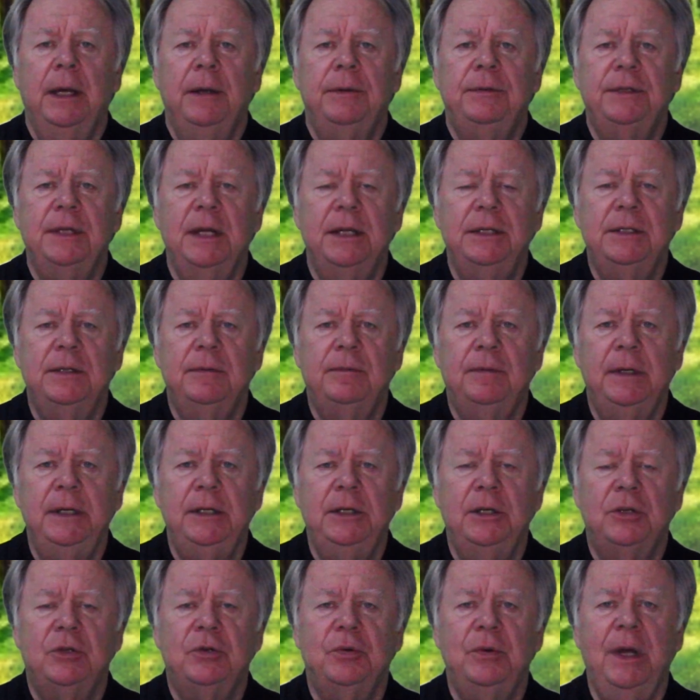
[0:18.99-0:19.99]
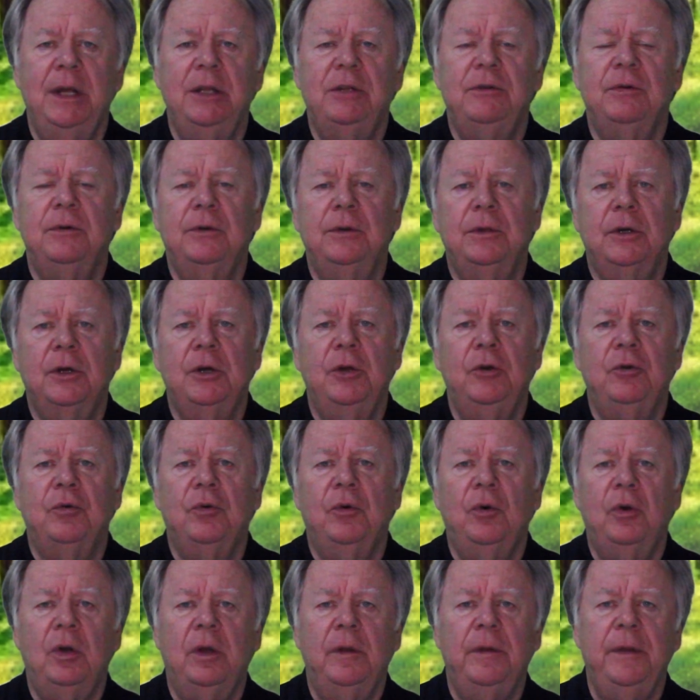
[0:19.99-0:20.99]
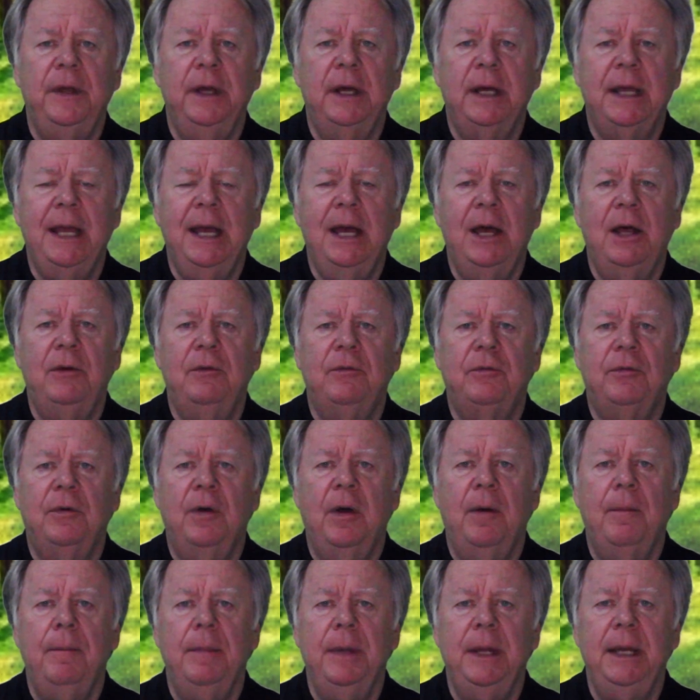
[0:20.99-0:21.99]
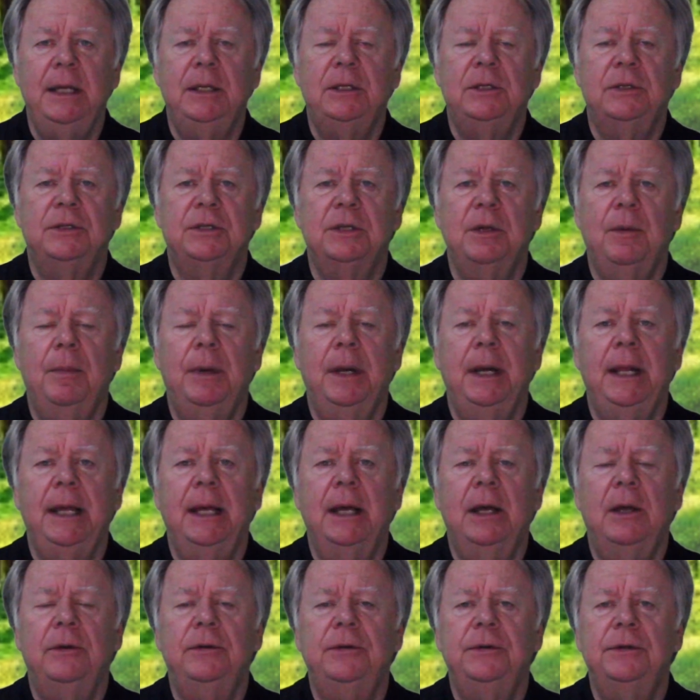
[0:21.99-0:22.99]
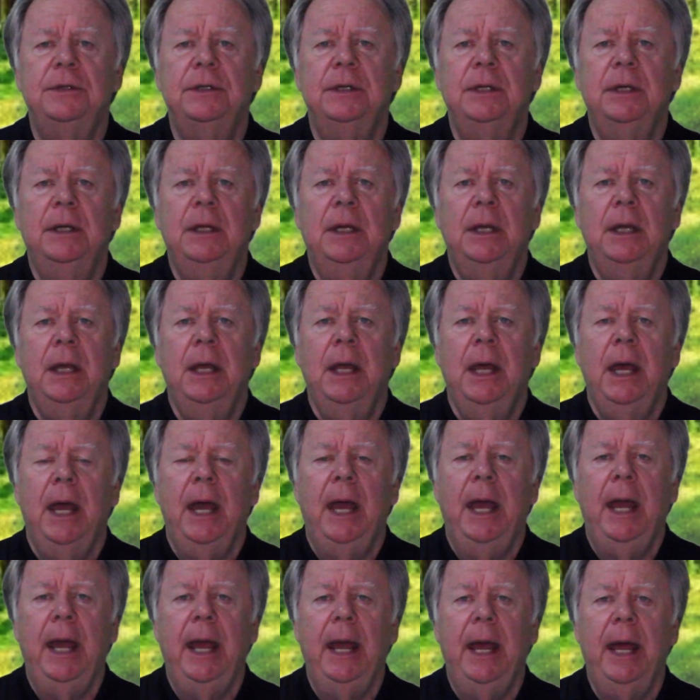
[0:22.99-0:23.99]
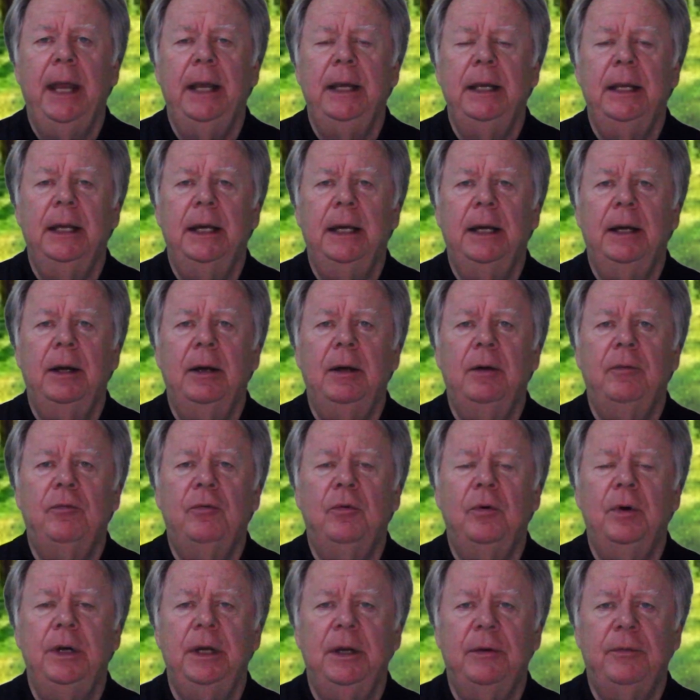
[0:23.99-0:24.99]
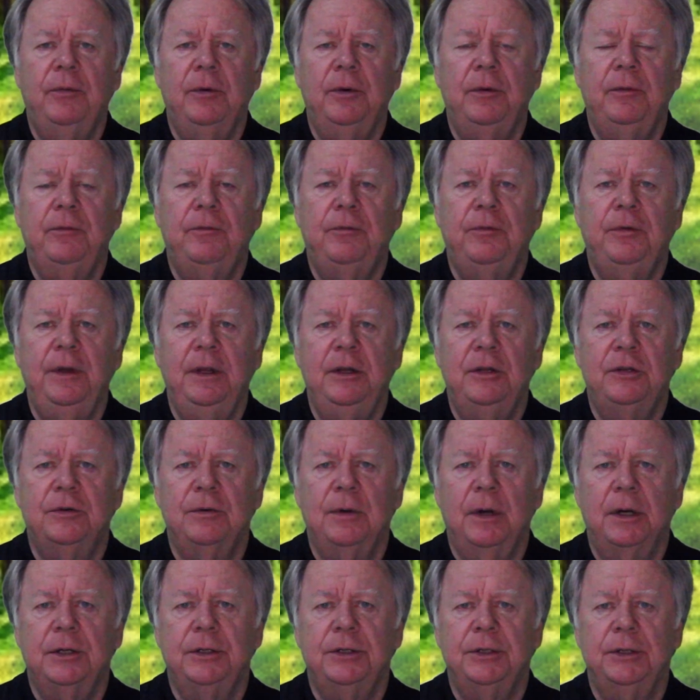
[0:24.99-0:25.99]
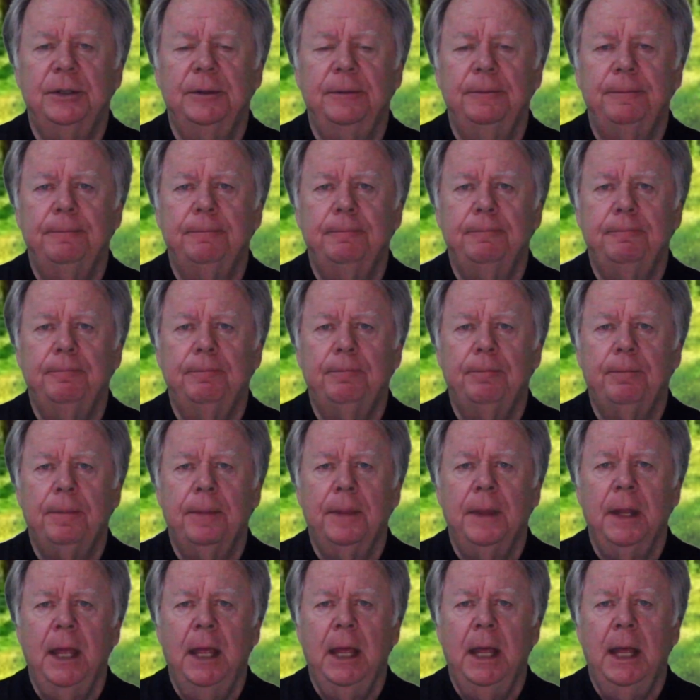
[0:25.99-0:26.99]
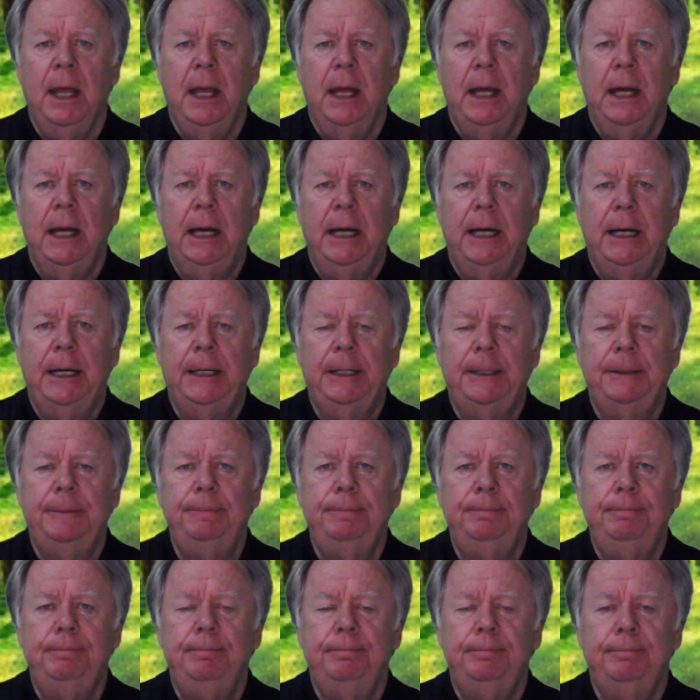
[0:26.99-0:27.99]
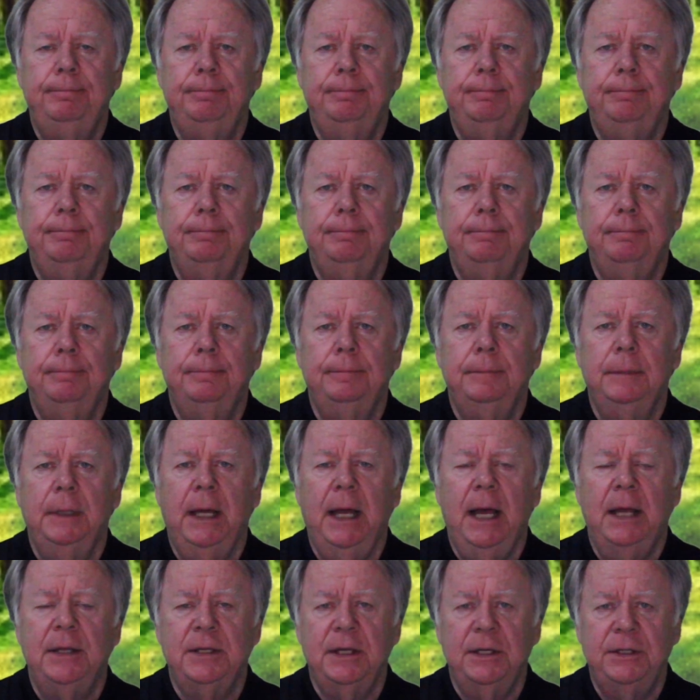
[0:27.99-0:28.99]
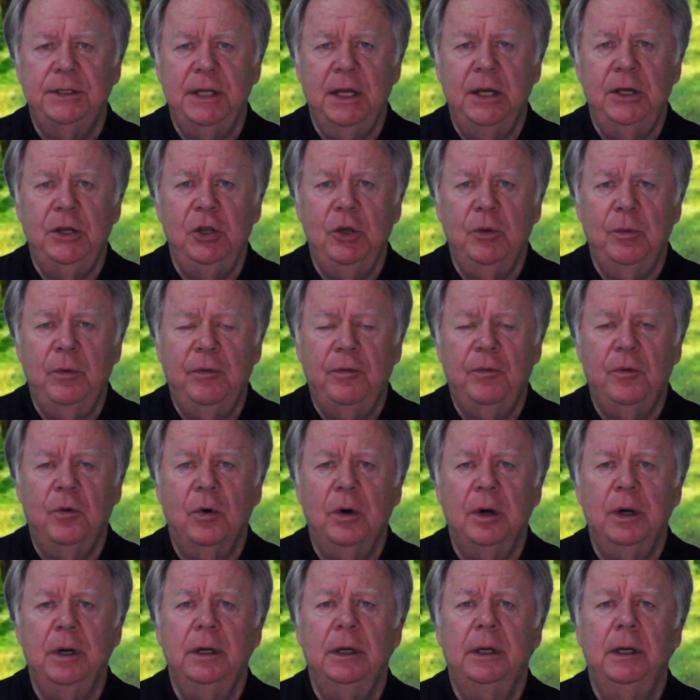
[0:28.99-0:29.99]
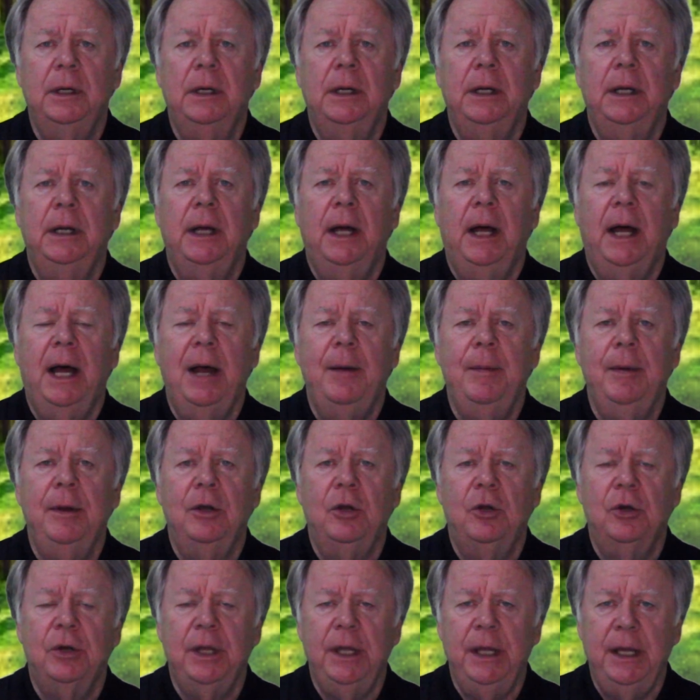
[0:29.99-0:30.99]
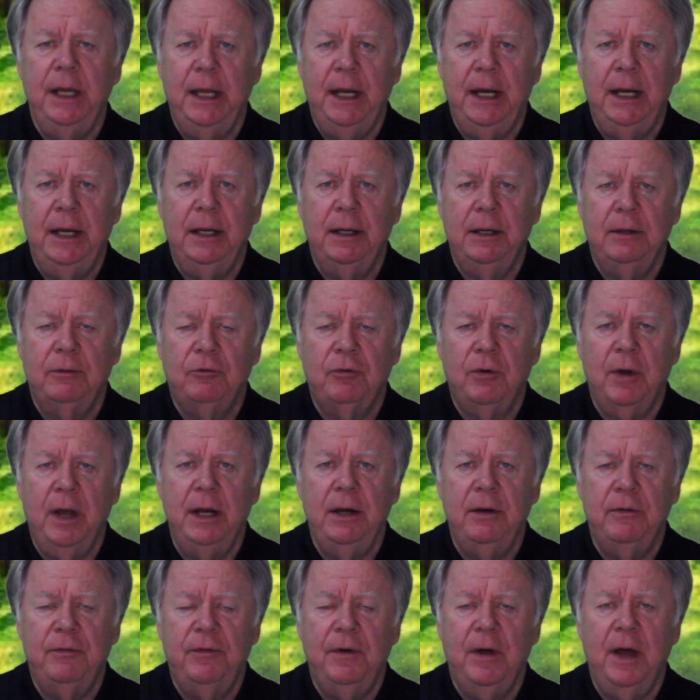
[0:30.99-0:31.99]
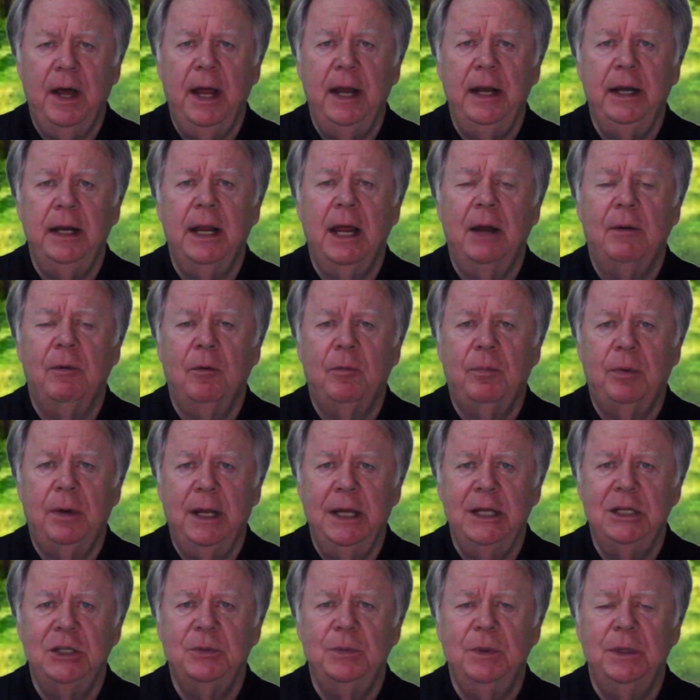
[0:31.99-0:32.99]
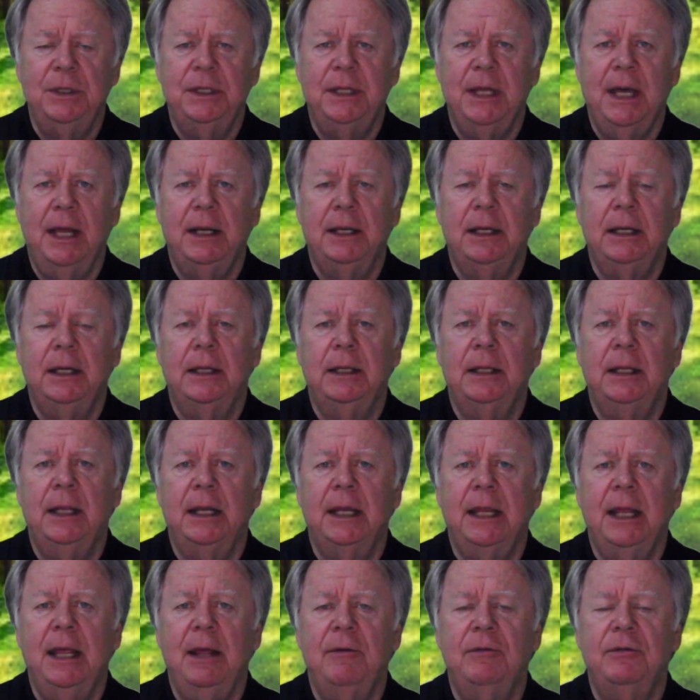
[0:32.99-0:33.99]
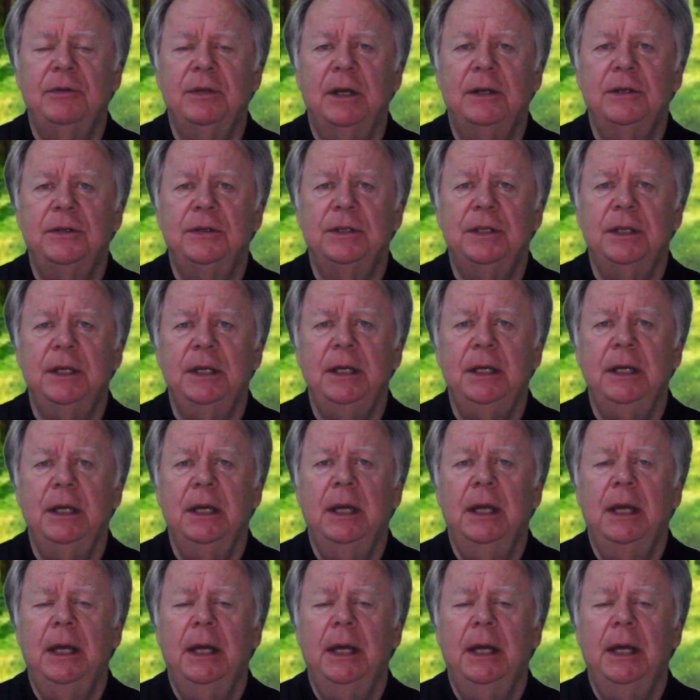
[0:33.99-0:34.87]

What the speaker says: ostensibly to transfer the control of the account from me to somebody else and for a different fee structure. As I said to you before, I've been looking and trying to find a replacement that gives us the